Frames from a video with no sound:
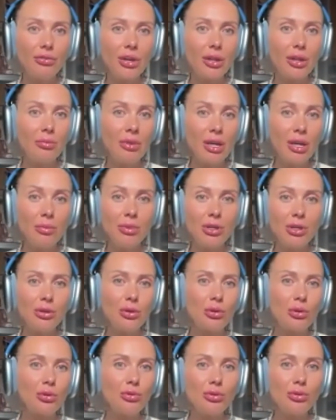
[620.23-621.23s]
and maybe
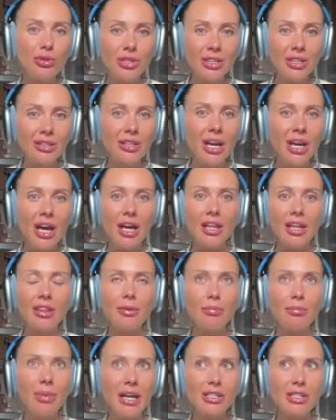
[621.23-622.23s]
you're ruining the
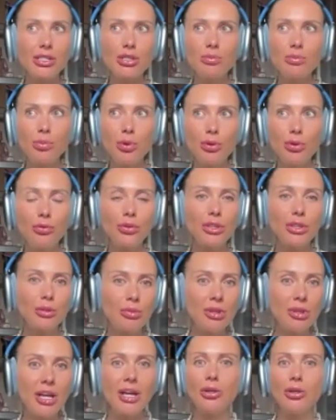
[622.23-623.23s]
best perfect
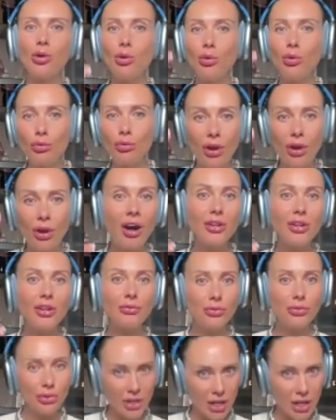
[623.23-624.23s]
plan of God
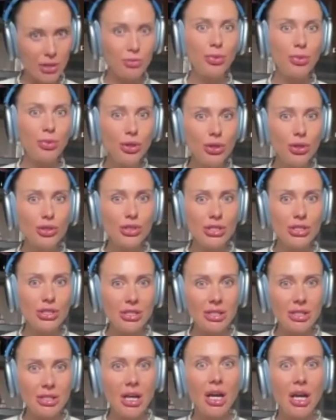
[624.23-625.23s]
for that person,